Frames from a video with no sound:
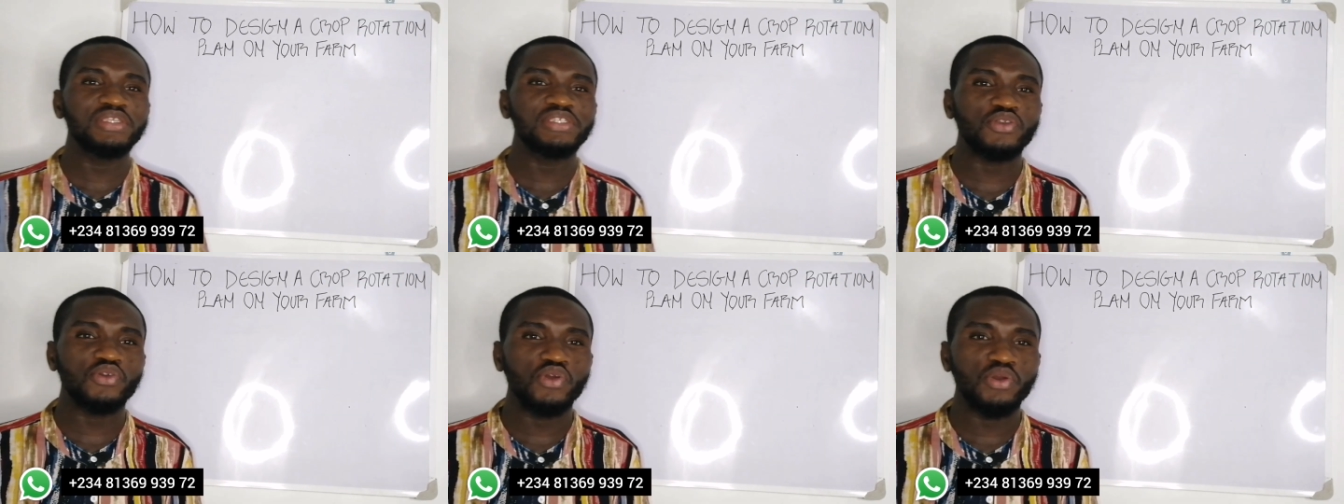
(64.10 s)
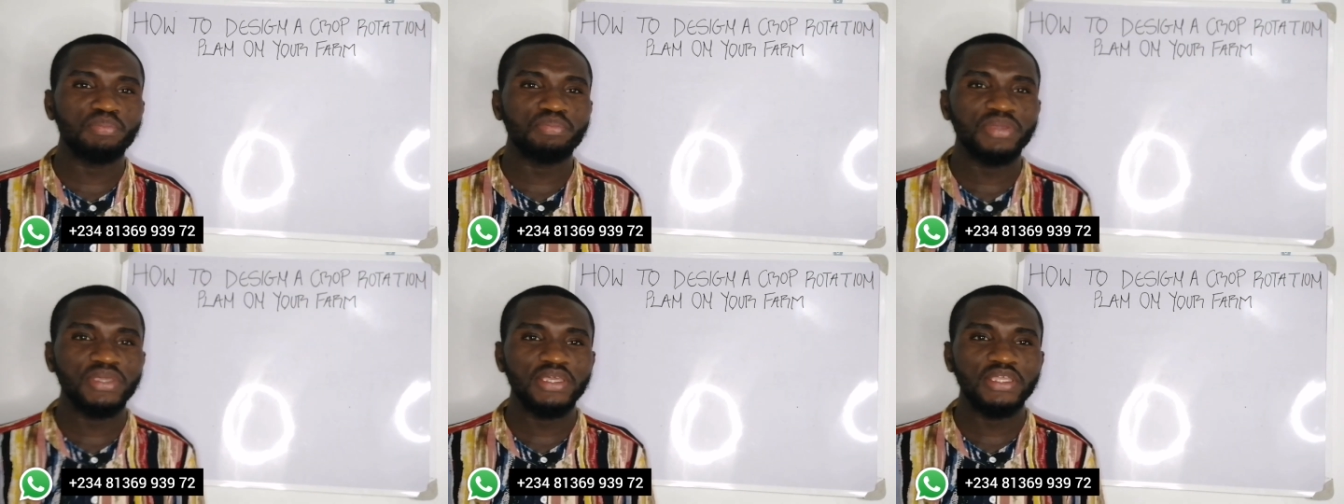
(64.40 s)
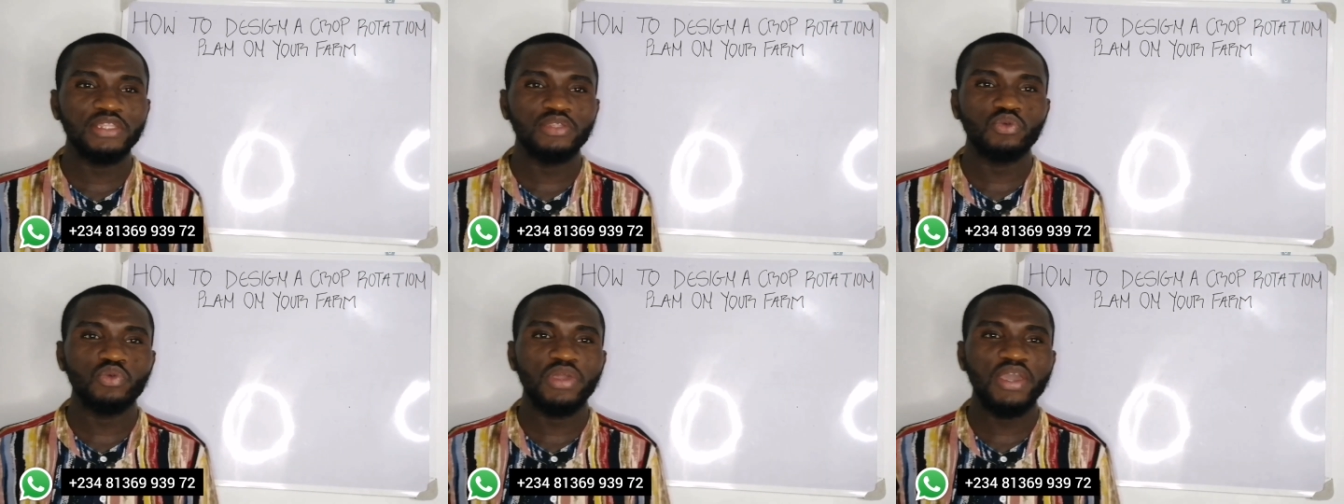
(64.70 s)

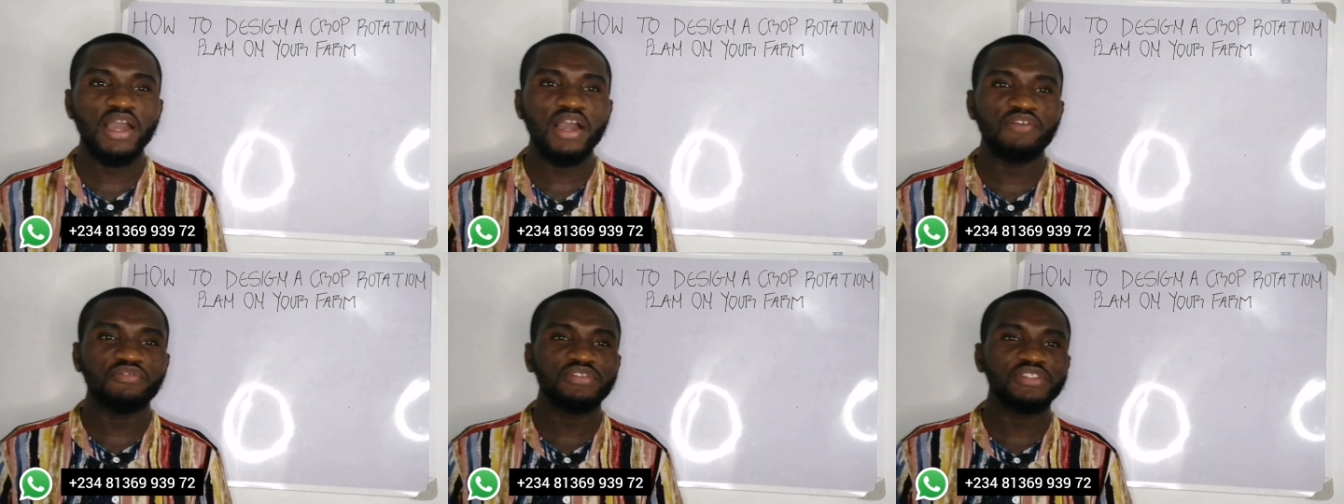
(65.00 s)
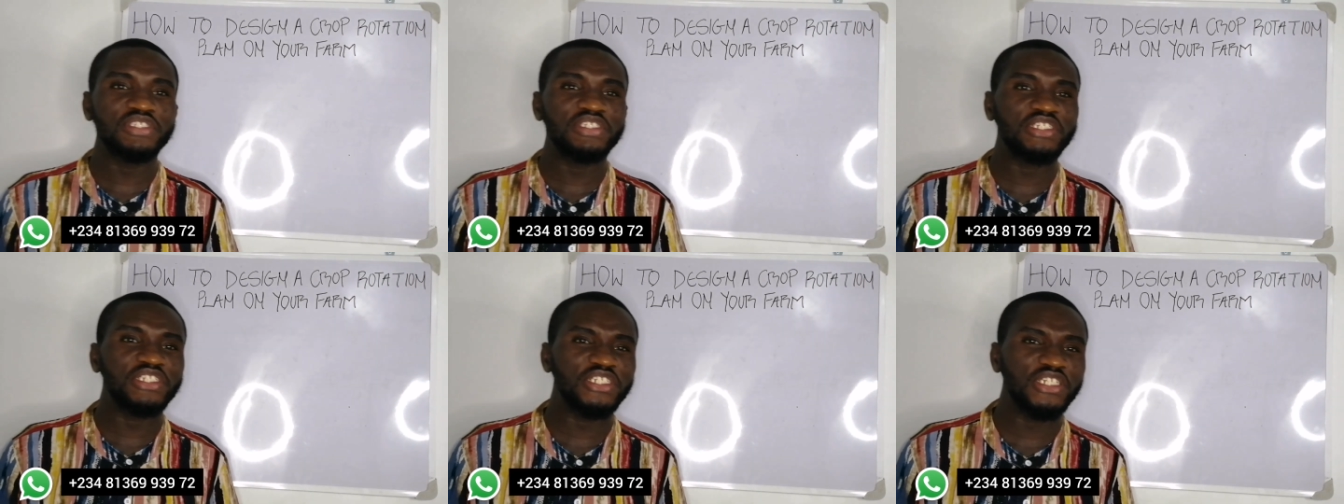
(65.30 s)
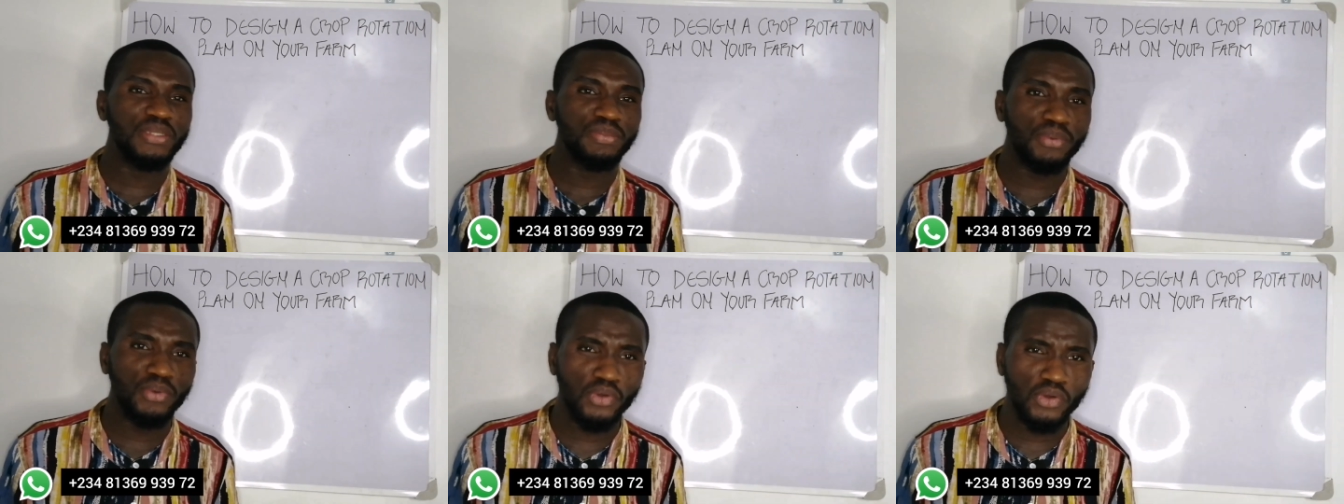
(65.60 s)
cropping, we have
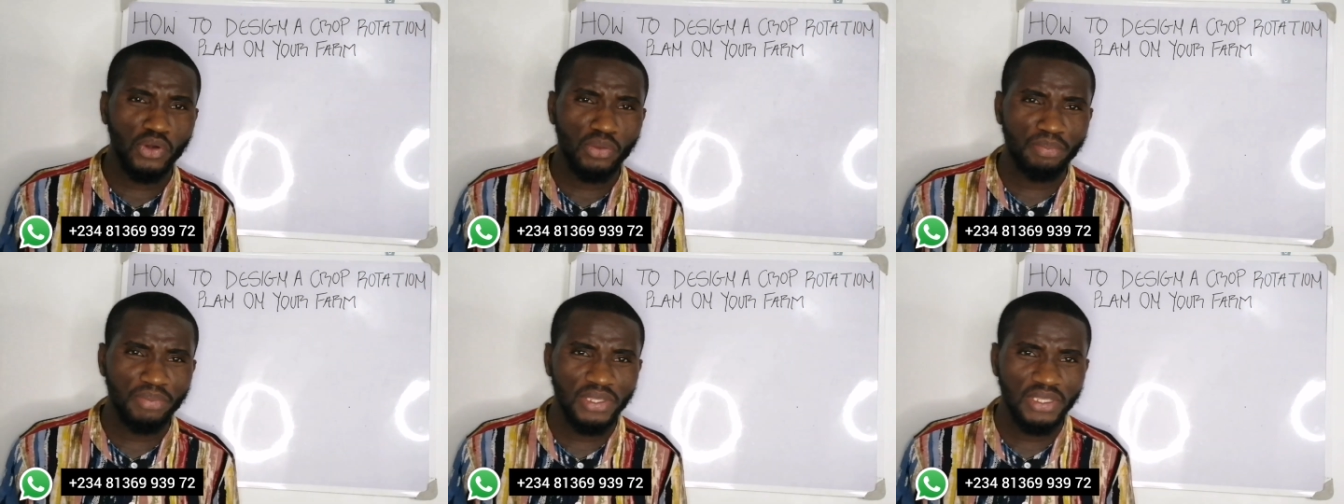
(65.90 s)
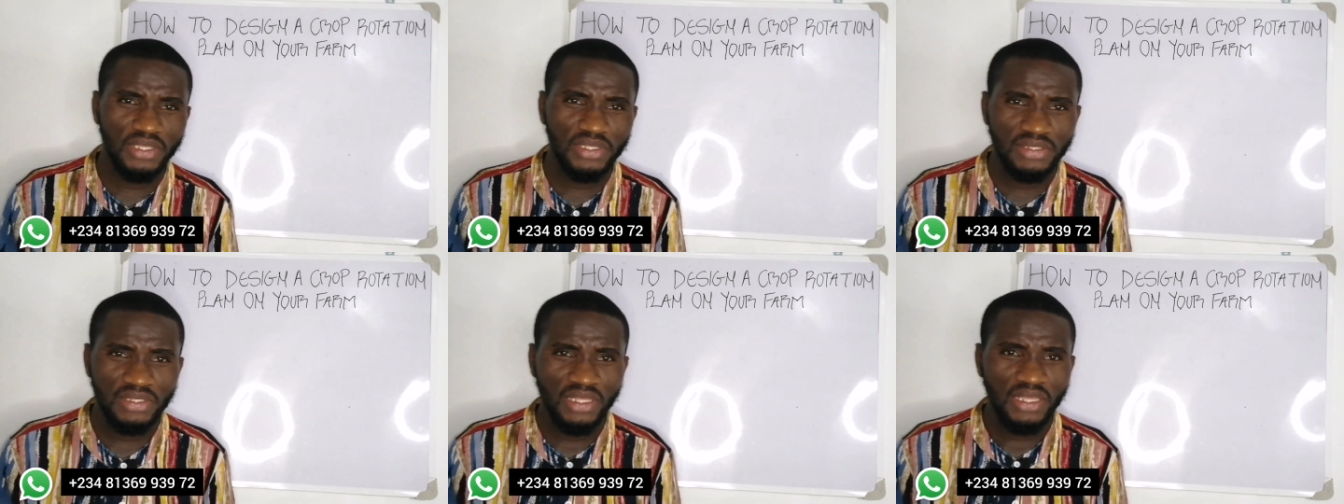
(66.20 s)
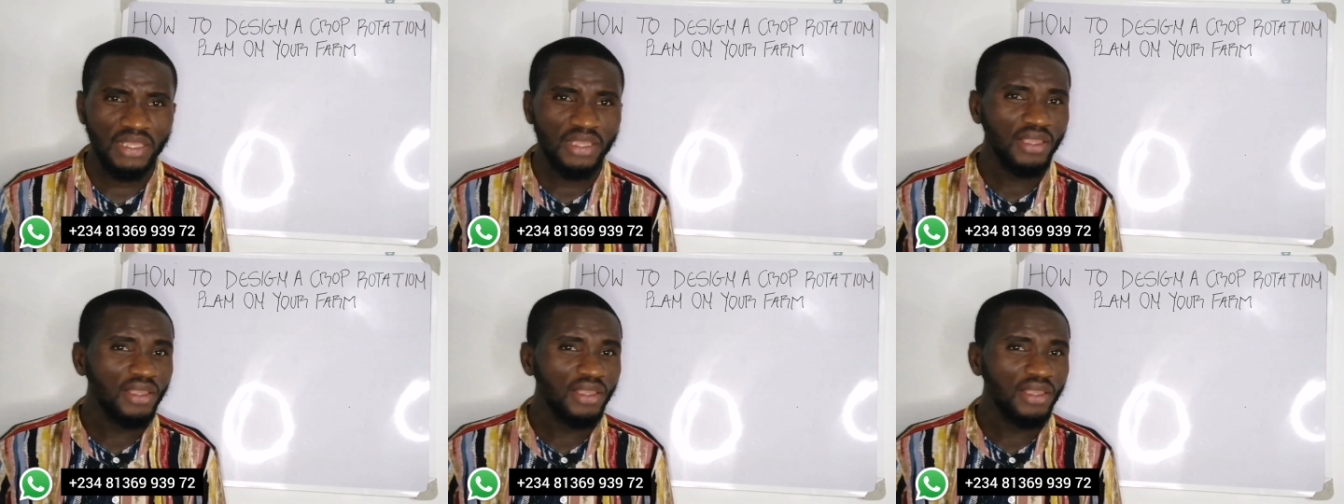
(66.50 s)
strip cropping,